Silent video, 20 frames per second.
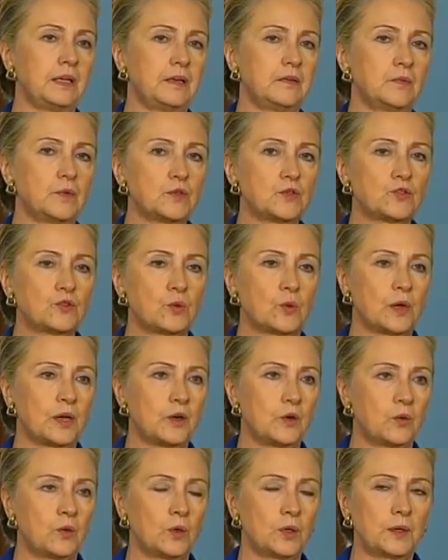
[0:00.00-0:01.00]
in
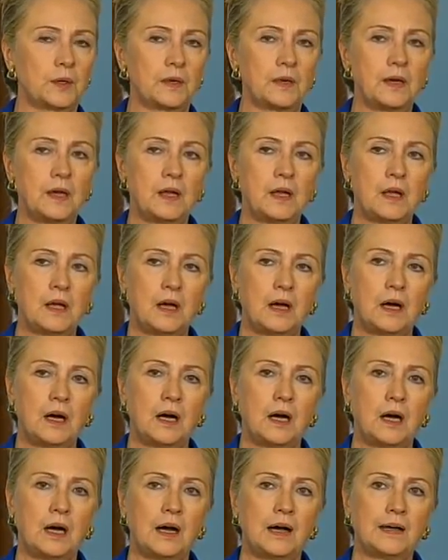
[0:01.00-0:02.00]
restoring order,
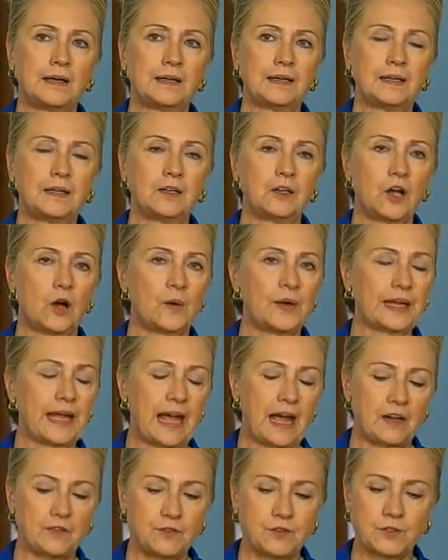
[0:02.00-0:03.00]
in going
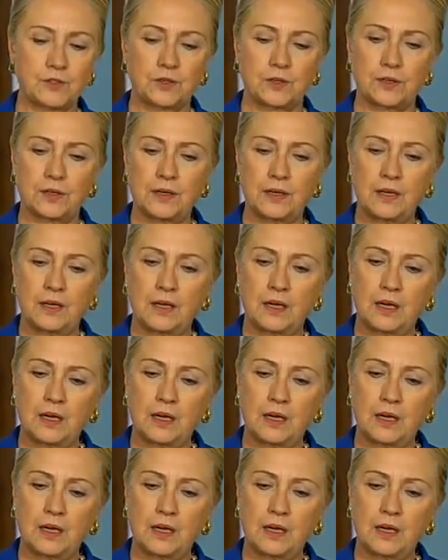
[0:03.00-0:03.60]
after